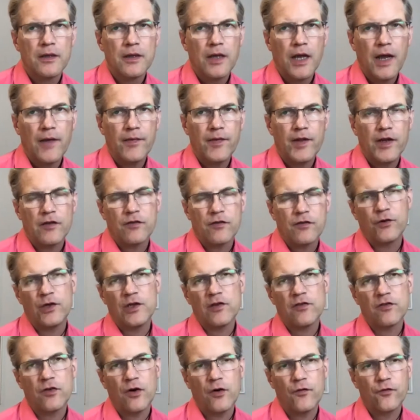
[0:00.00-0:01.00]
And there's free
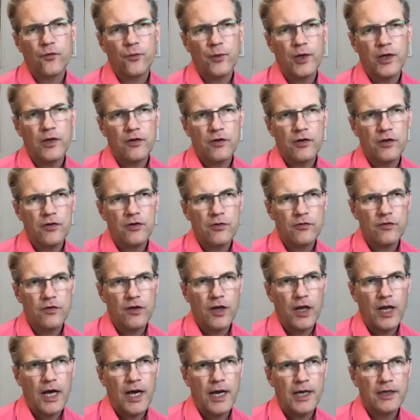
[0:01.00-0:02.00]
software you can use
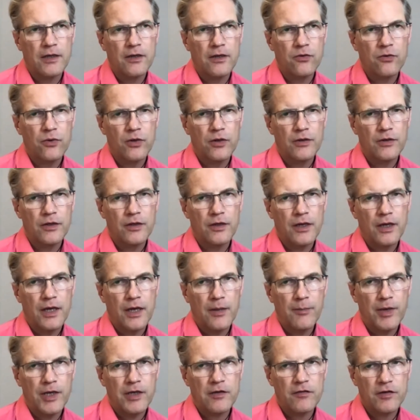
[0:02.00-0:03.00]
online called
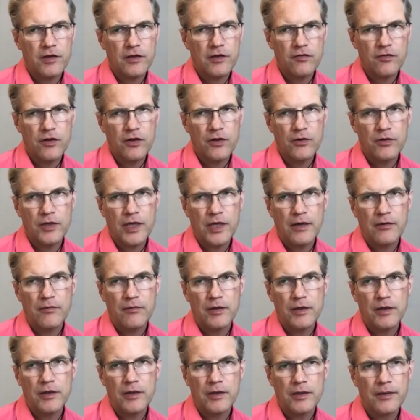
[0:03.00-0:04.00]
Amazing
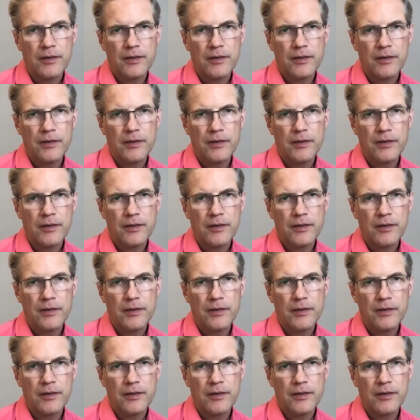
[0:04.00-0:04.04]
Slowdowner.